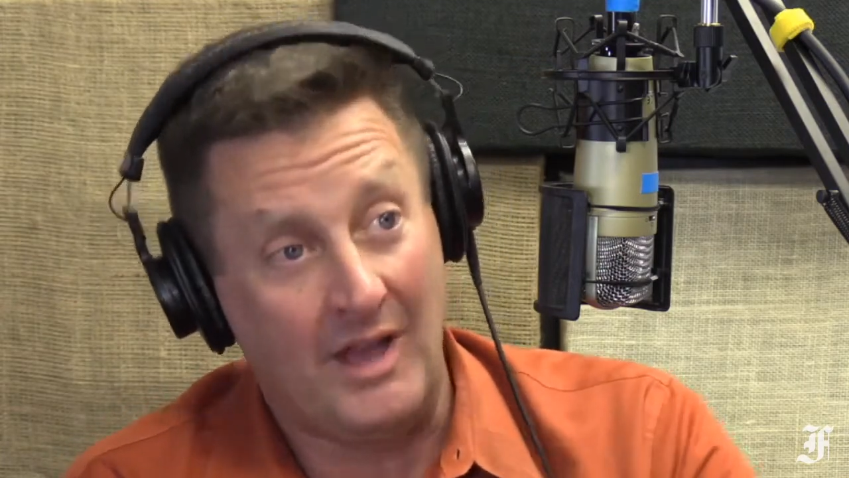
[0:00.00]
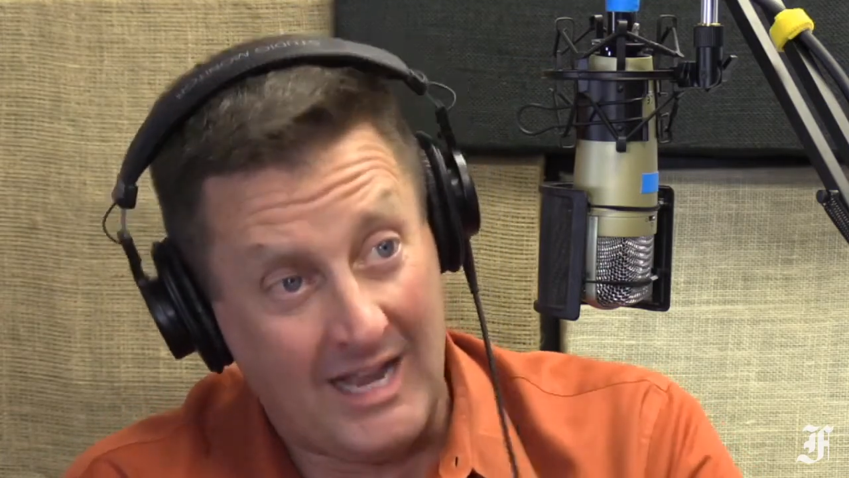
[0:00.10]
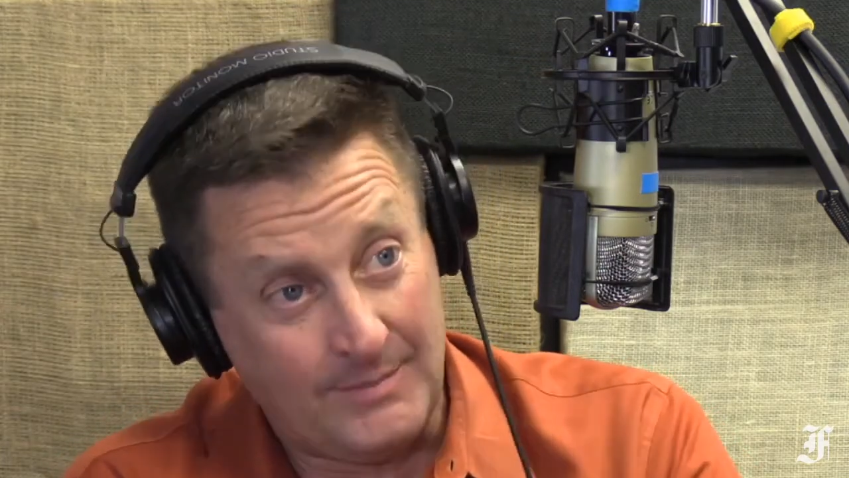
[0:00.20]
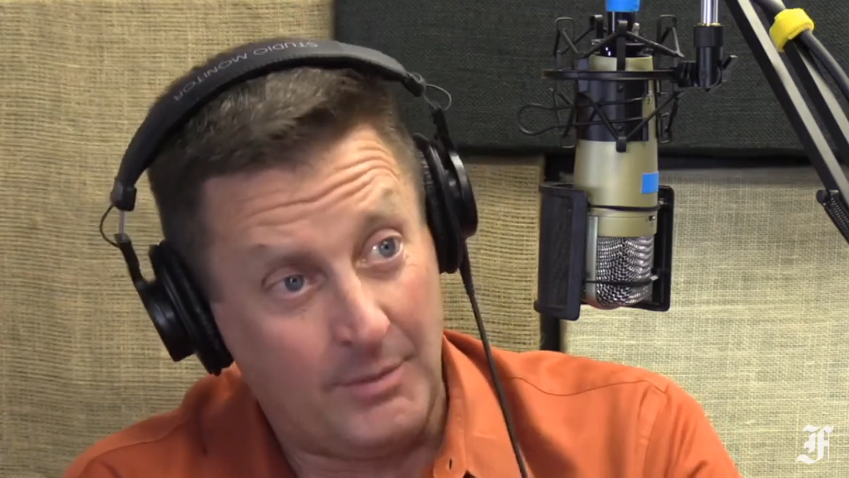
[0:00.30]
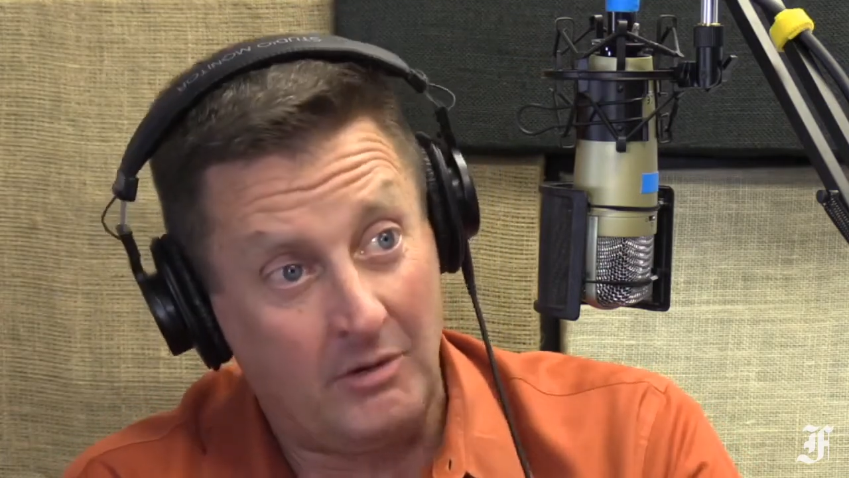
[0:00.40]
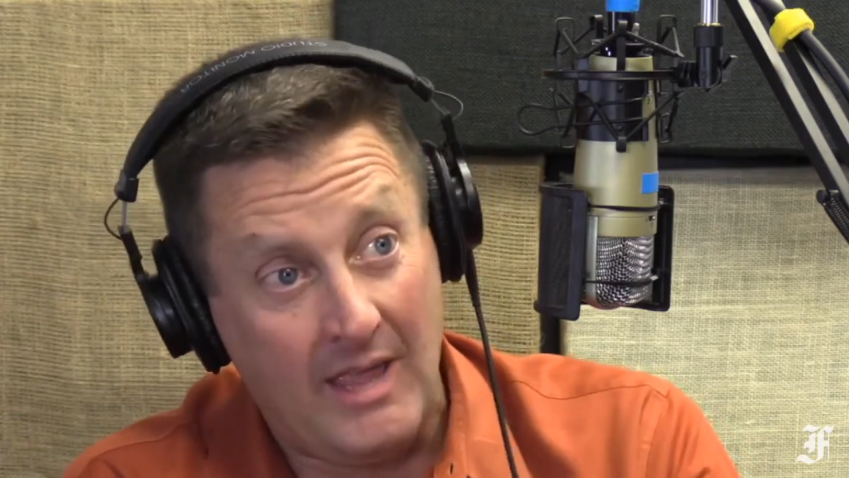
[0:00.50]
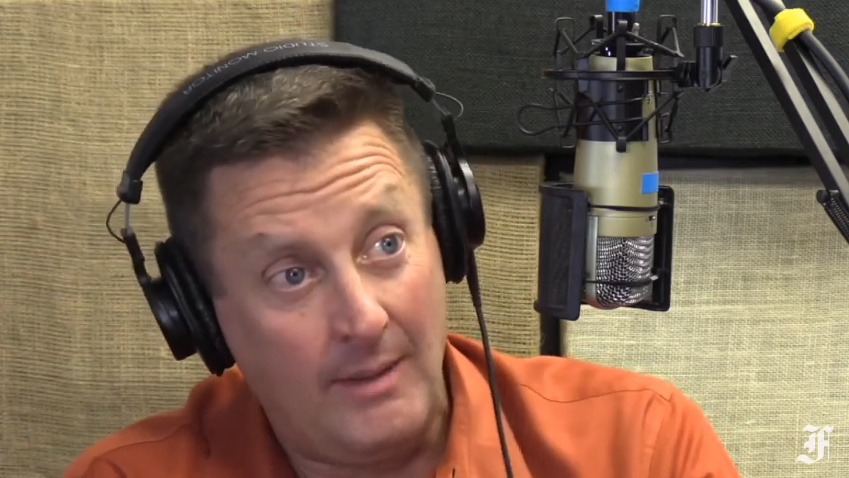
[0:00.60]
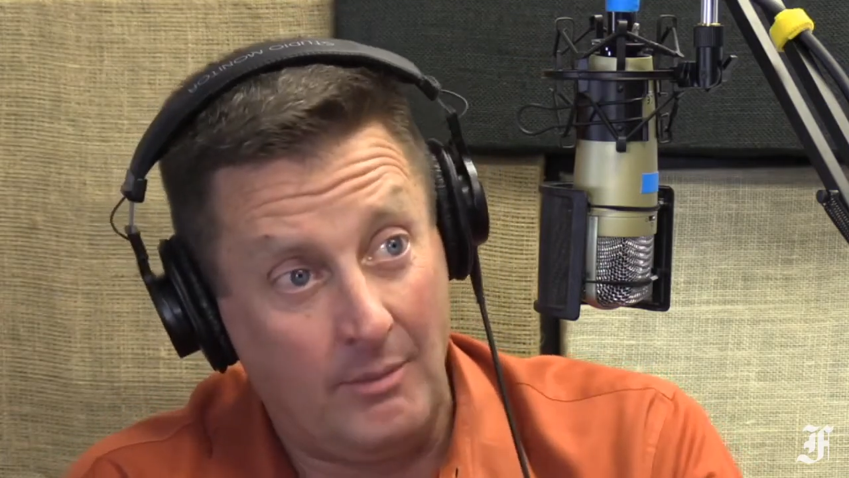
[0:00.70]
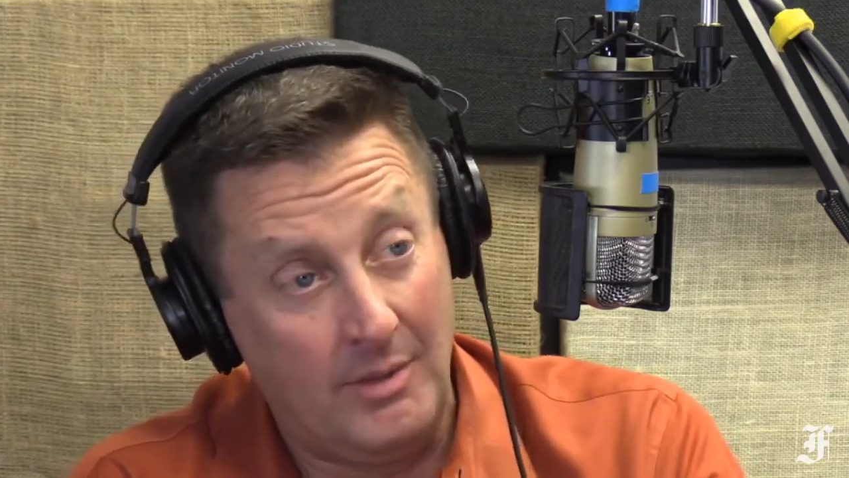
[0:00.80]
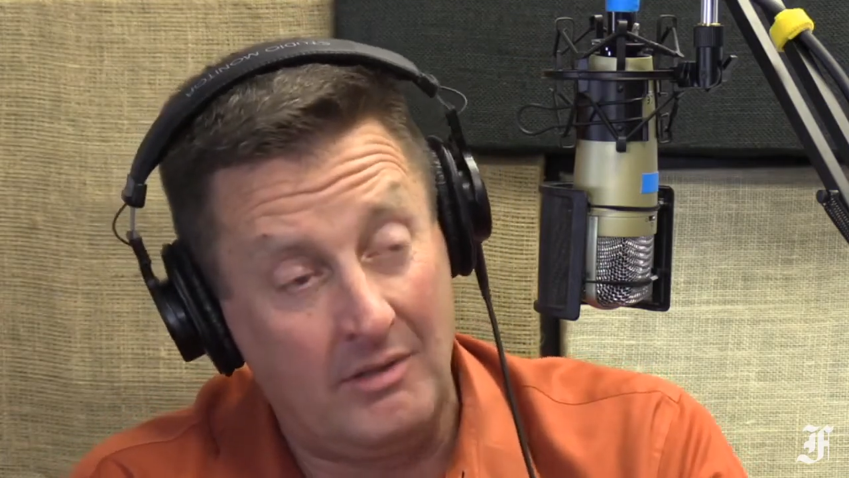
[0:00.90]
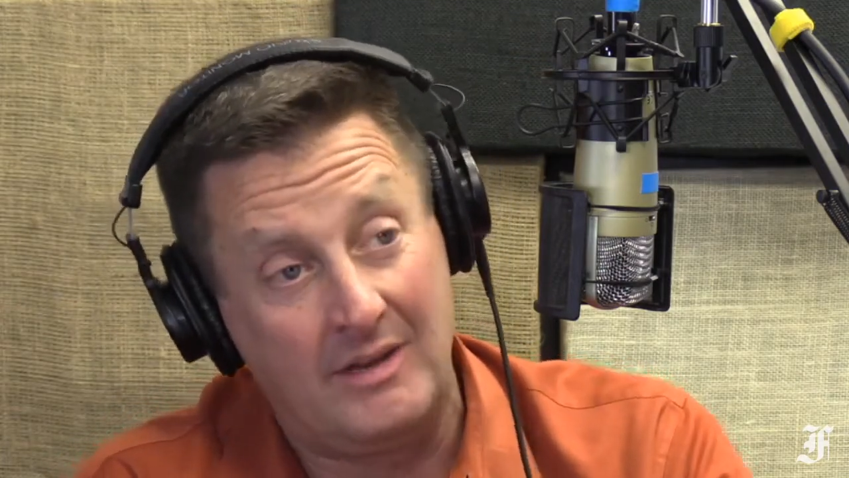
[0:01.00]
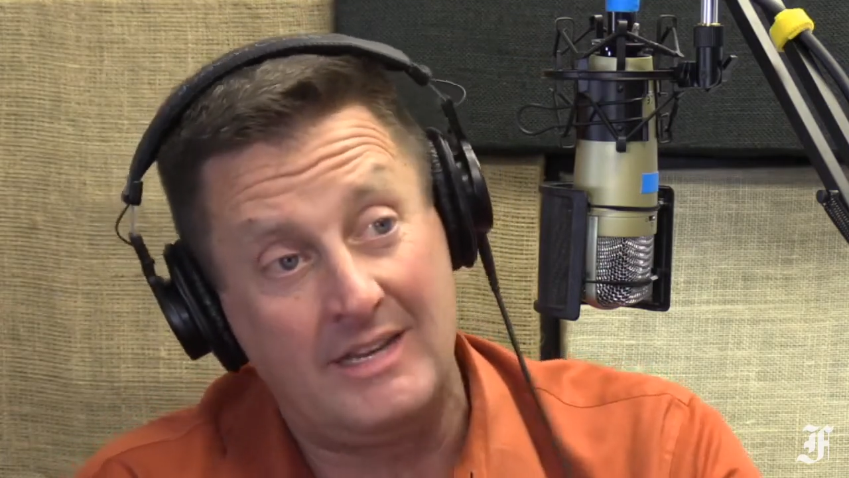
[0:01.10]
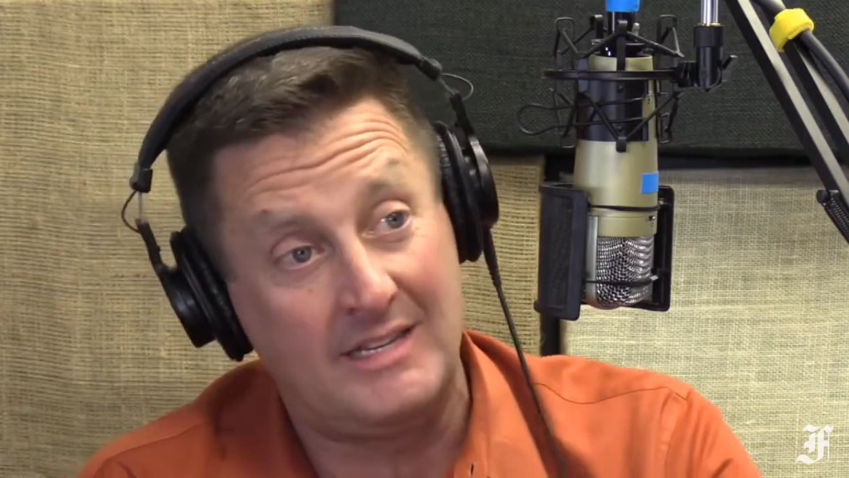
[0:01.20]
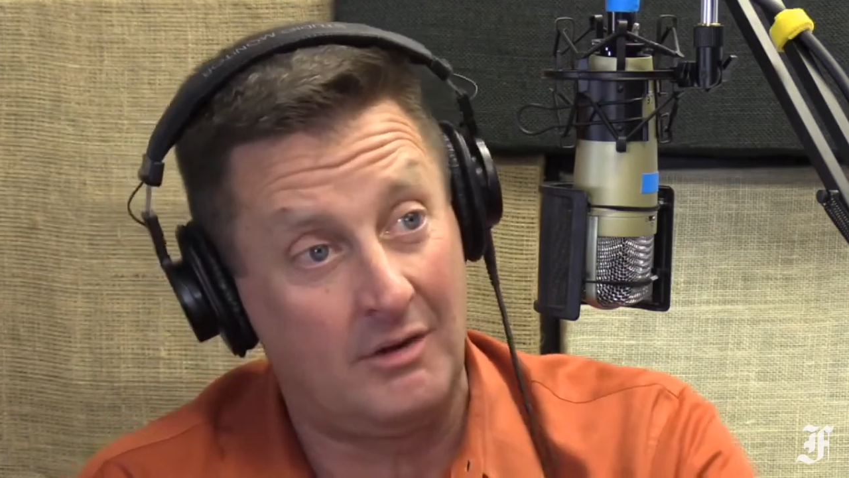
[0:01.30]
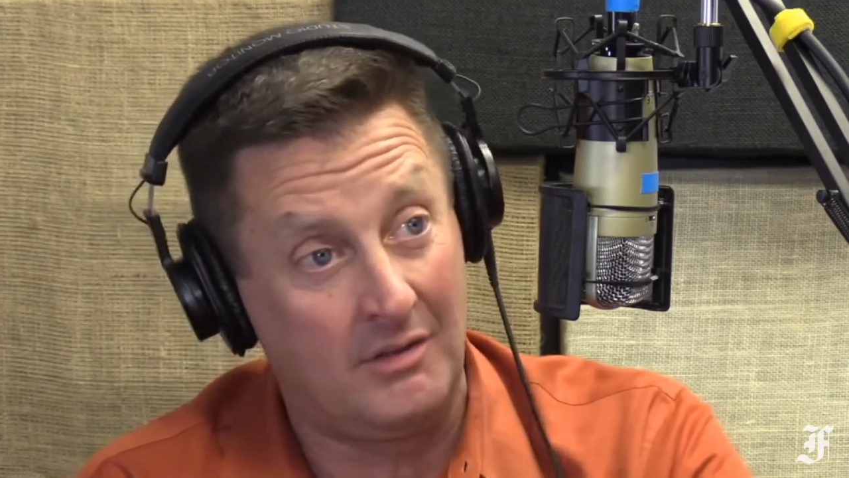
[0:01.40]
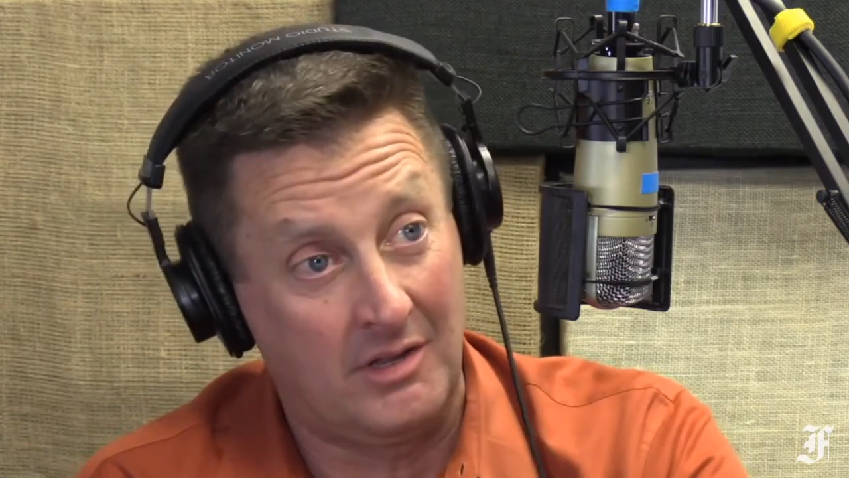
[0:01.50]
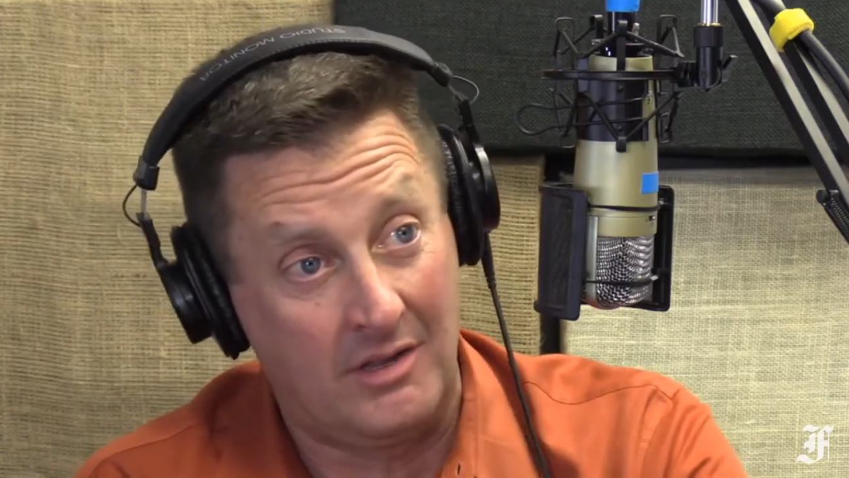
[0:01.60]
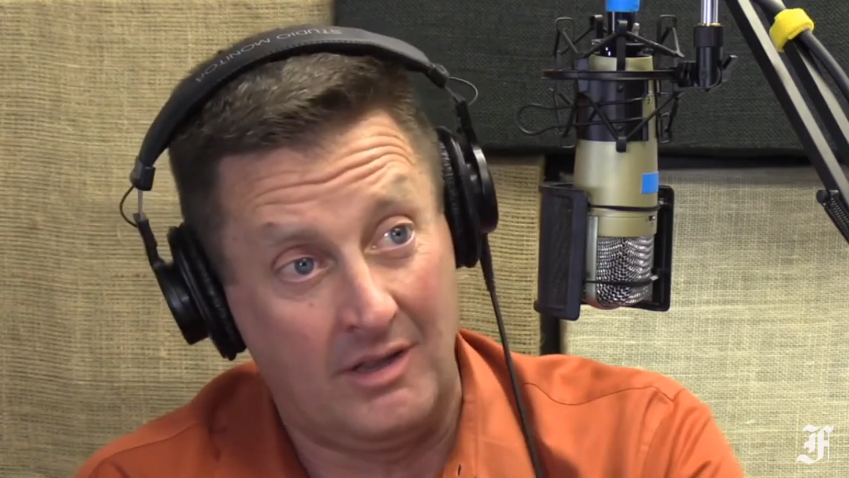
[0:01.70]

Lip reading: hospital capabilities here